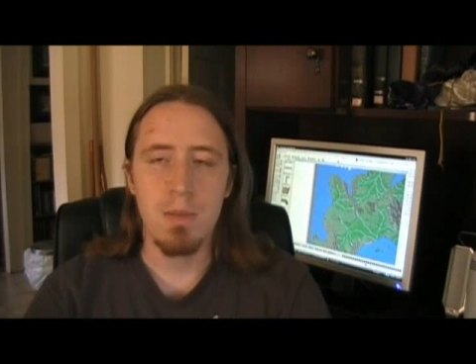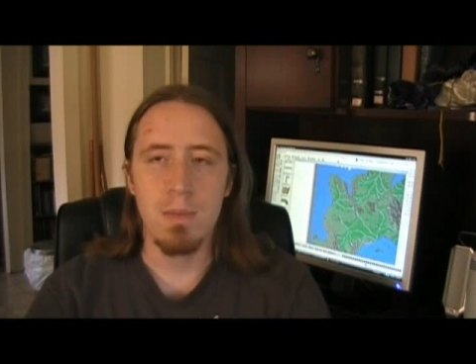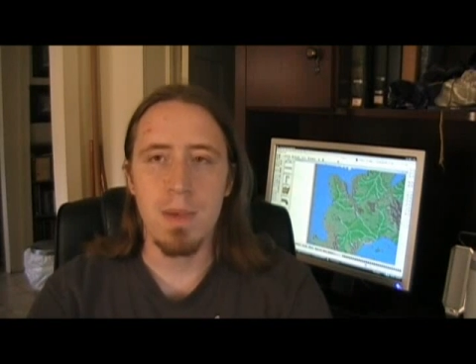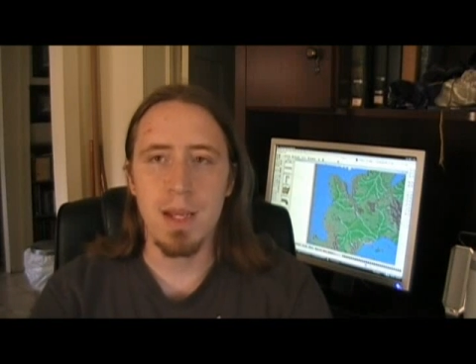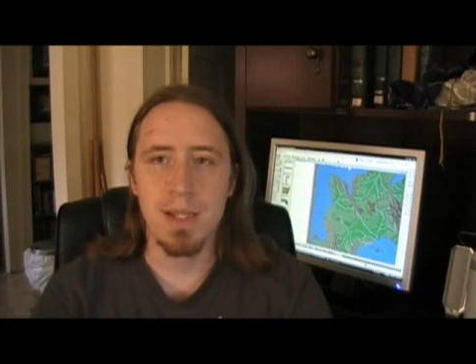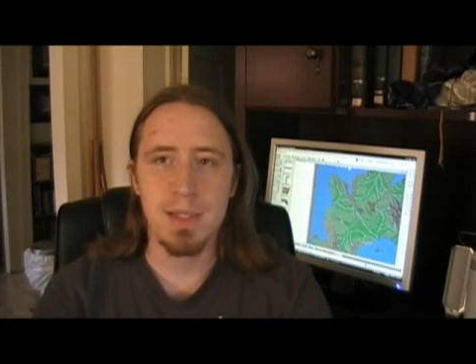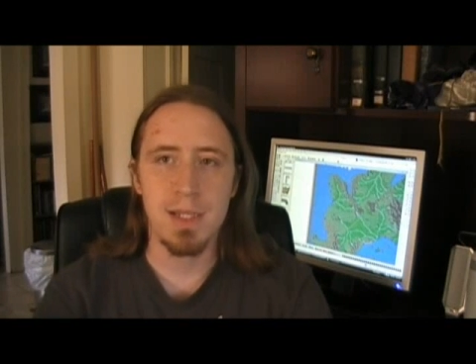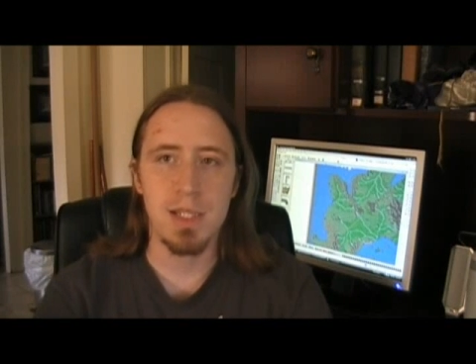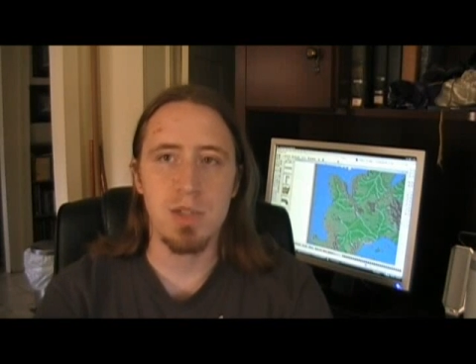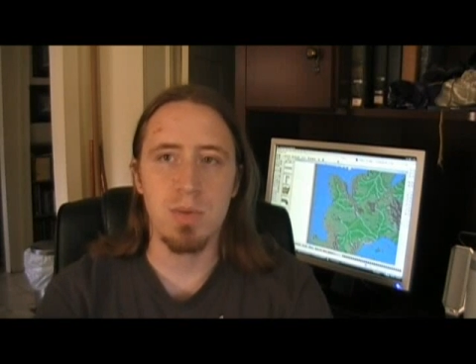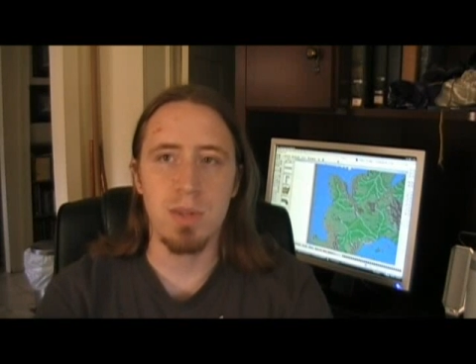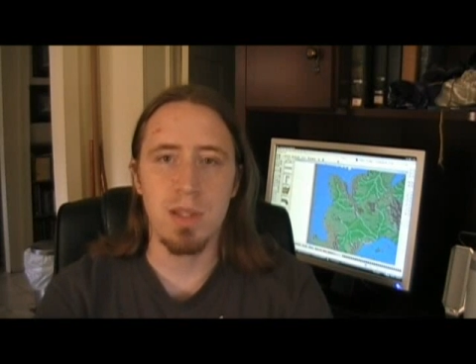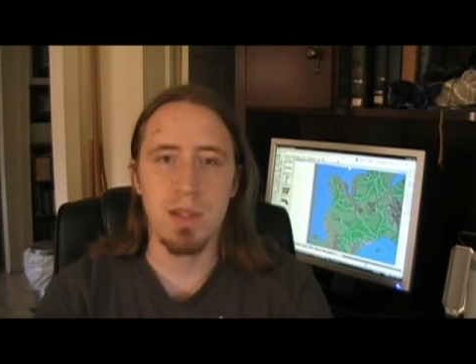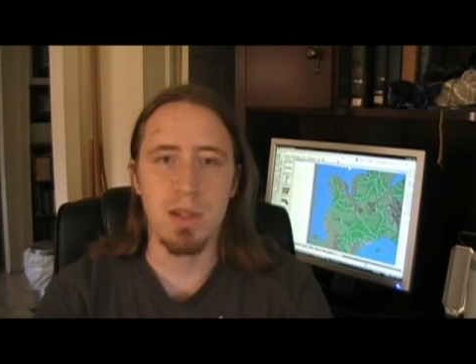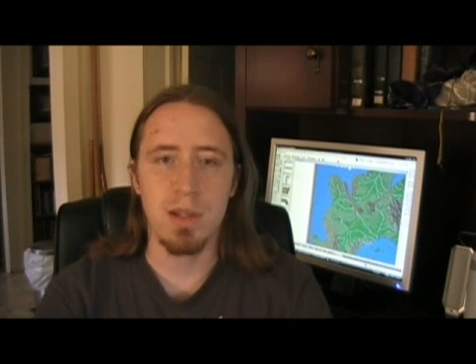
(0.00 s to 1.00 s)
makes sense
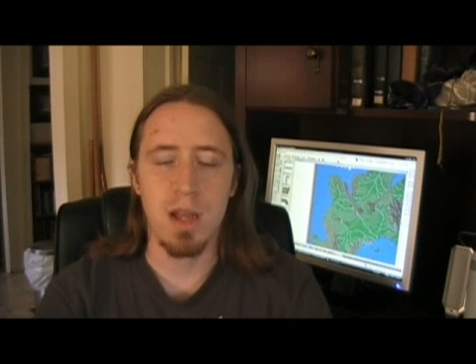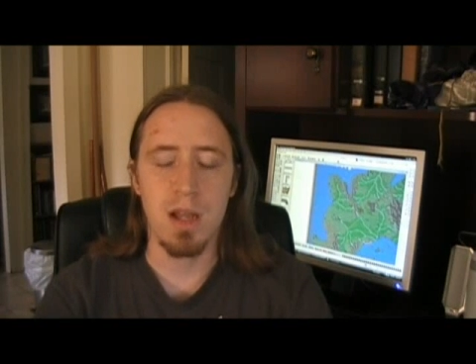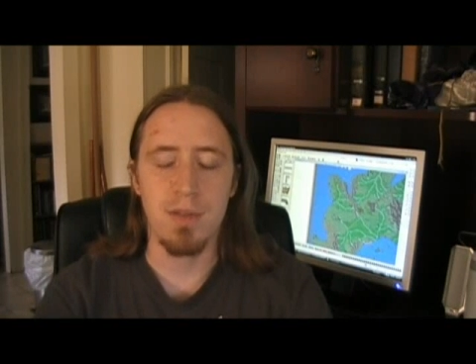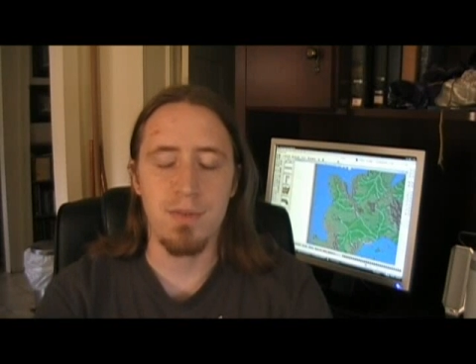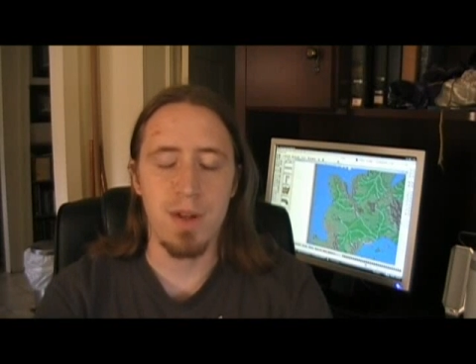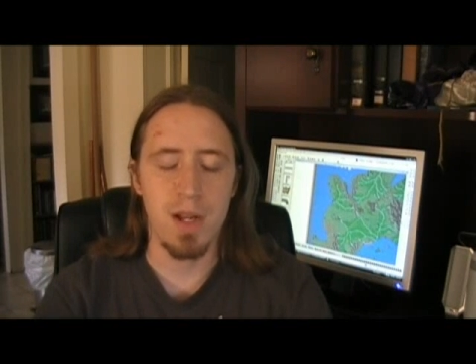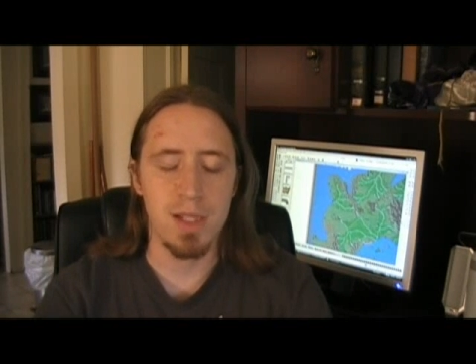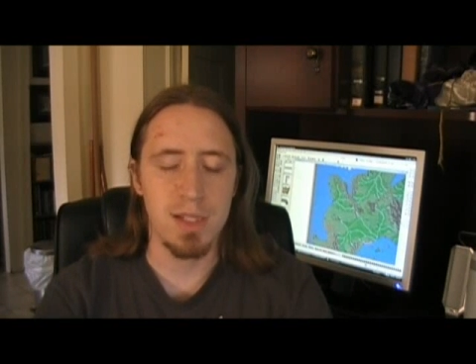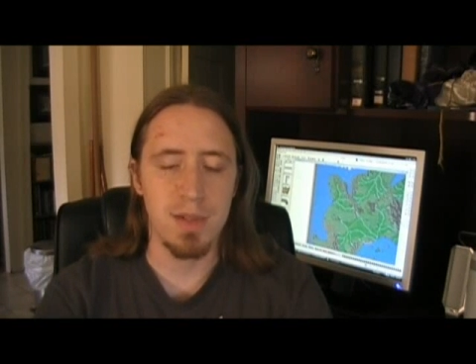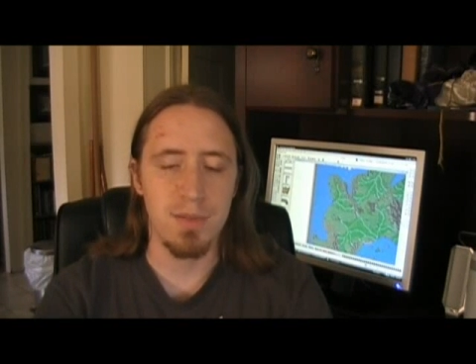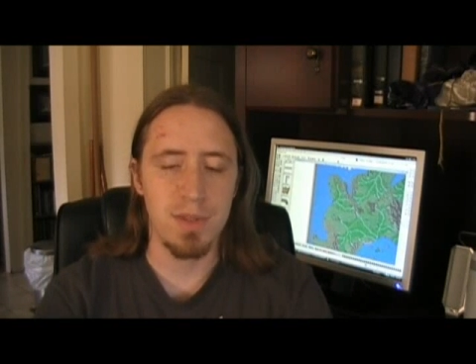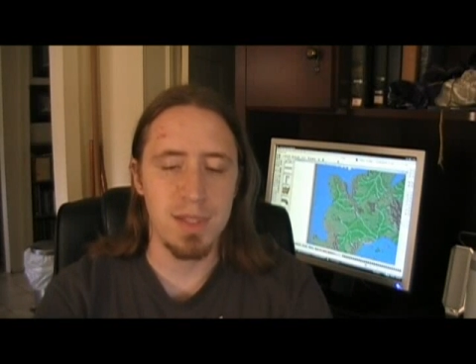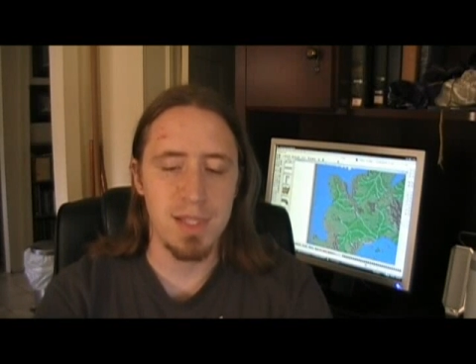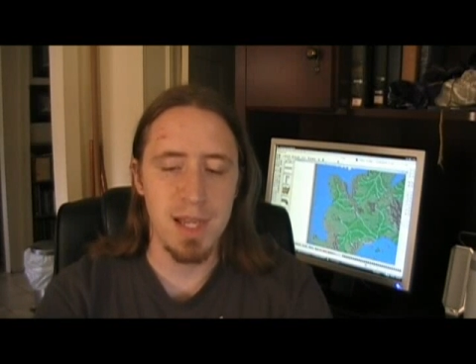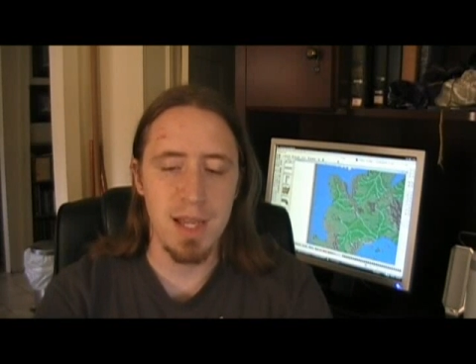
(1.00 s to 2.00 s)
within the confines
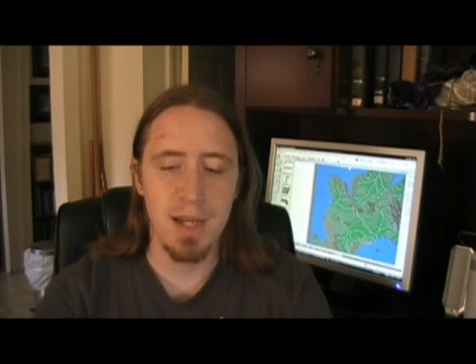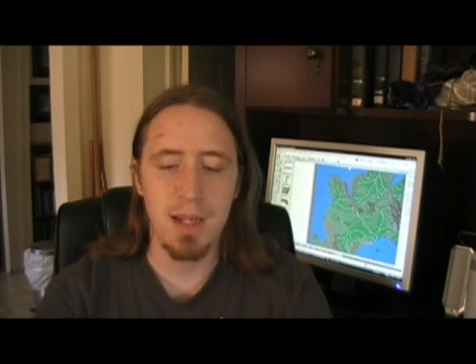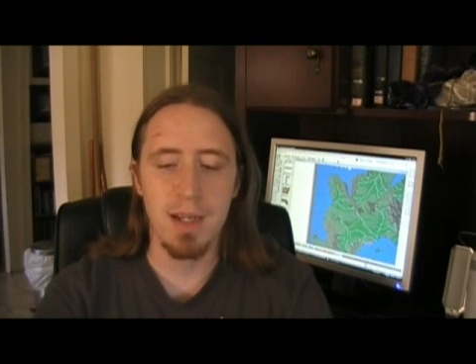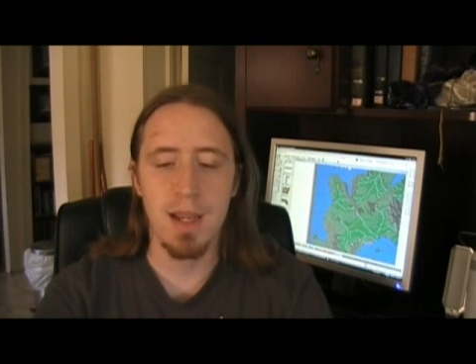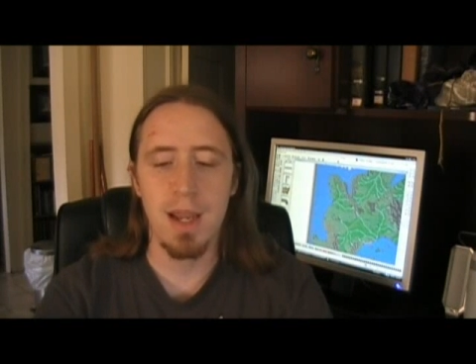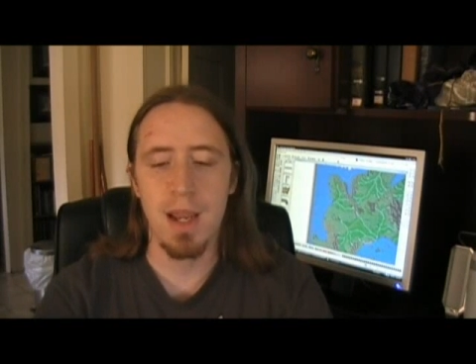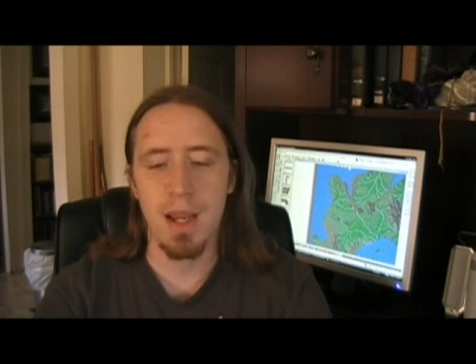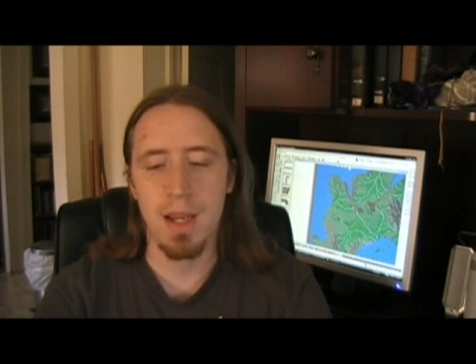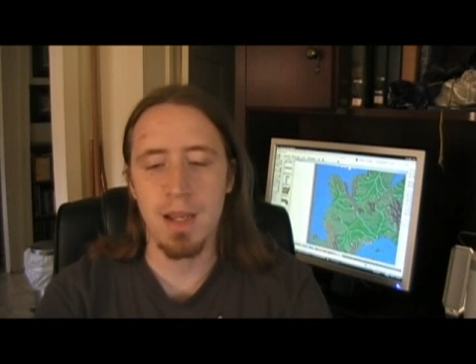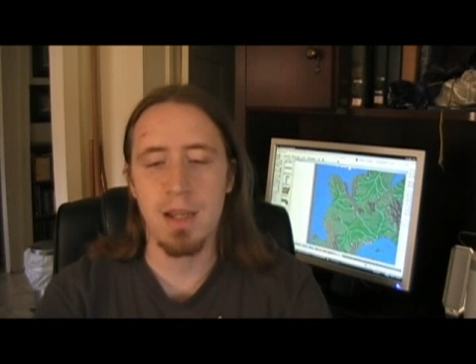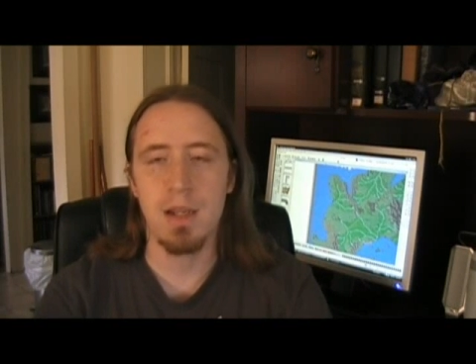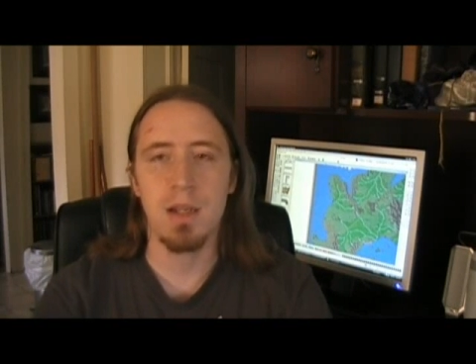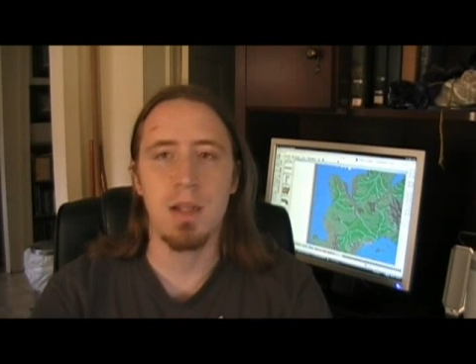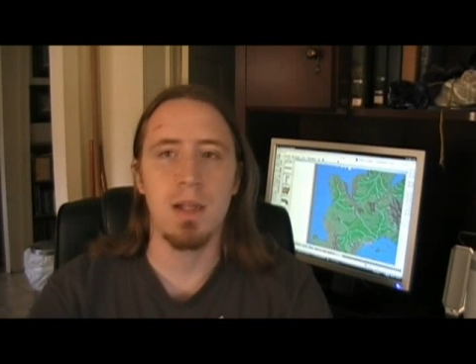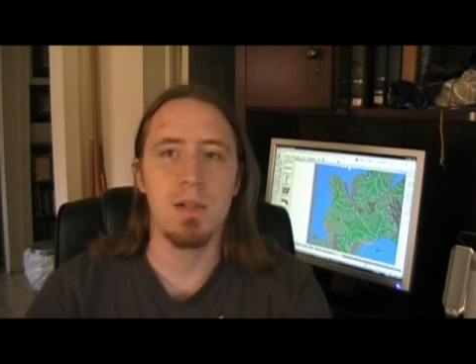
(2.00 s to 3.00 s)
of the setting
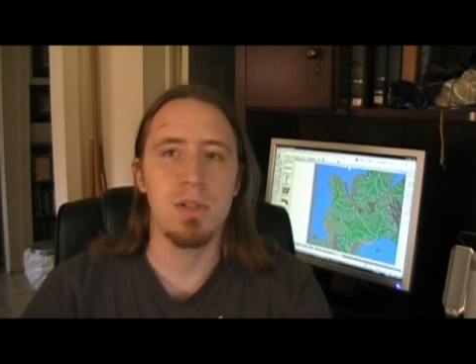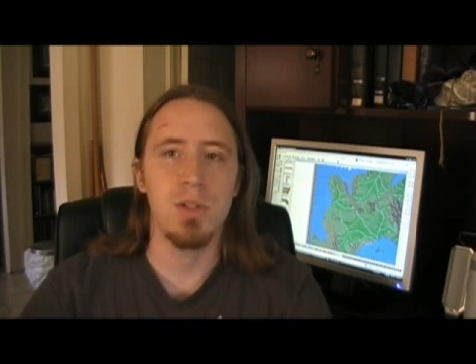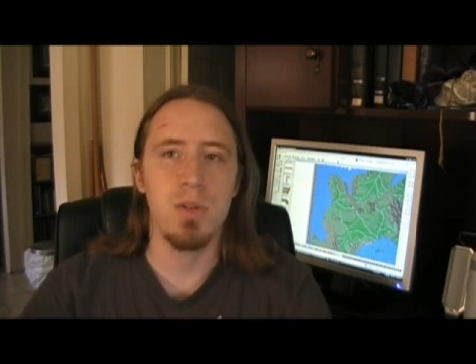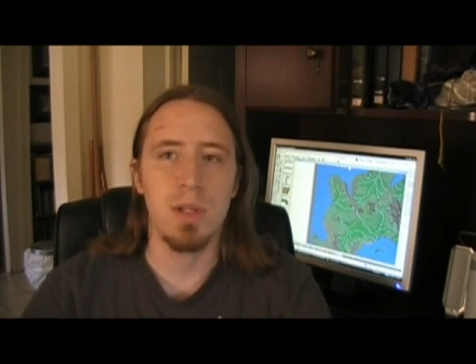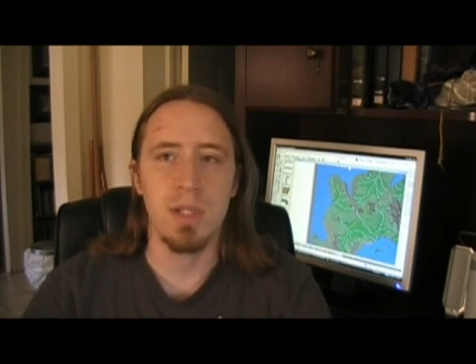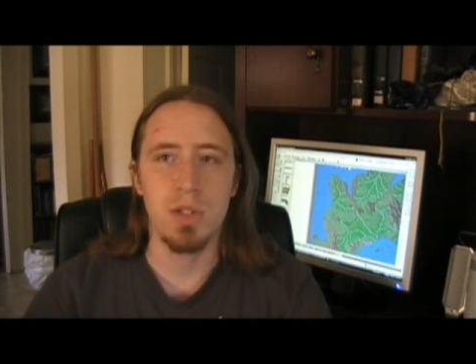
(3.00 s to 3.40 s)
and allows you to